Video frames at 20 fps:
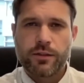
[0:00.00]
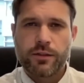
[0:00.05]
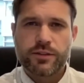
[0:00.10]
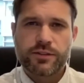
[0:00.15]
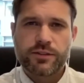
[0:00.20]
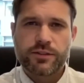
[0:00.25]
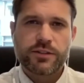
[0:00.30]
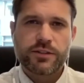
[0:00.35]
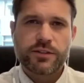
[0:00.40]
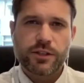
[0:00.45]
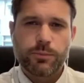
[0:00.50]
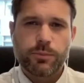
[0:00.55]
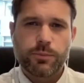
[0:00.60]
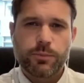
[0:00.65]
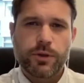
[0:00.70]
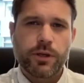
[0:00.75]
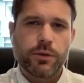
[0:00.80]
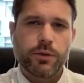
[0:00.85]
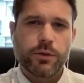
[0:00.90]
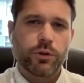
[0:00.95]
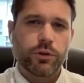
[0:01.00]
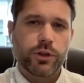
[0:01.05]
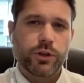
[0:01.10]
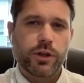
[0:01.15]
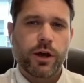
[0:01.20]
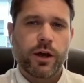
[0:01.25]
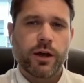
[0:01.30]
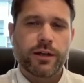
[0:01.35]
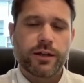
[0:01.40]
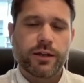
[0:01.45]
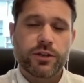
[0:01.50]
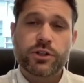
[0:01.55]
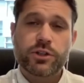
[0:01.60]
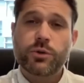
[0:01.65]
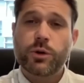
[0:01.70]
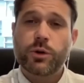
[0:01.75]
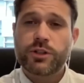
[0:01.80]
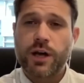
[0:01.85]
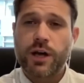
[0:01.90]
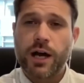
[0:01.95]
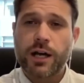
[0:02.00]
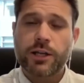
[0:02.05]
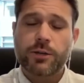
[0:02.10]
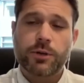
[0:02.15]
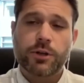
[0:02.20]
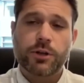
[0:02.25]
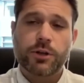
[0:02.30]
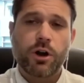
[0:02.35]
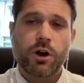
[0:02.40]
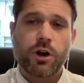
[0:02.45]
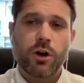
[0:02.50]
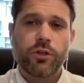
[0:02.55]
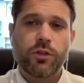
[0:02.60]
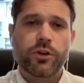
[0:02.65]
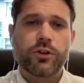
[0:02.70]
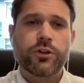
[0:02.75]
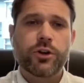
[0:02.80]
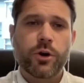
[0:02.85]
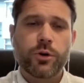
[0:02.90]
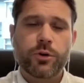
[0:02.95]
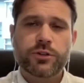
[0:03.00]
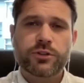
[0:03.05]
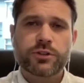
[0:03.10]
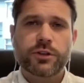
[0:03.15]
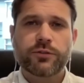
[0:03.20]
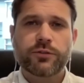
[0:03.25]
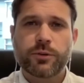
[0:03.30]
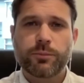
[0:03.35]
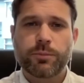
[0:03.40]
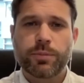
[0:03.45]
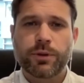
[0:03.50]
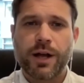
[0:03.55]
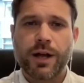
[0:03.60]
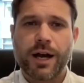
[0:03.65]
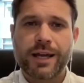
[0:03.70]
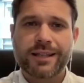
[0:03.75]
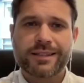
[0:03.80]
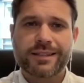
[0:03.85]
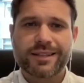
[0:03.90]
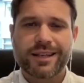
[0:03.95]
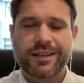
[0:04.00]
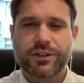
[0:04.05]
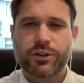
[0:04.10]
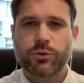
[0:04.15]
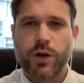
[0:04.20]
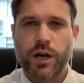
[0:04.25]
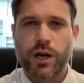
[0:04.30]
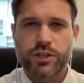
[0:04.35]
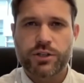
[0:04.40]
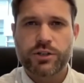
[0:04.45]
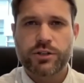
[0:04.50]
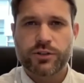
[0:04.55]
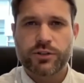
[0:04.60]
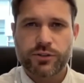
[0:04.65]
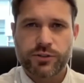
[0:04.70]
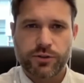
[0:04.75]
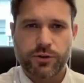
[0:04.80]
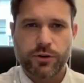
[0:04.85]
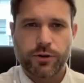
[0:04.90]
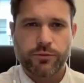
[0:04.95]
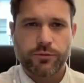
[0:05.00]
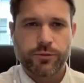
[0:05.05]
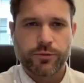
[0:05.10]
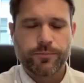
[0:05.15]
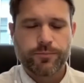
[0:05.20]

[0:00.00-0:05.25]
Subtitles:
the CCB will issue a document called the Notice of Compliance and Direction to Serve.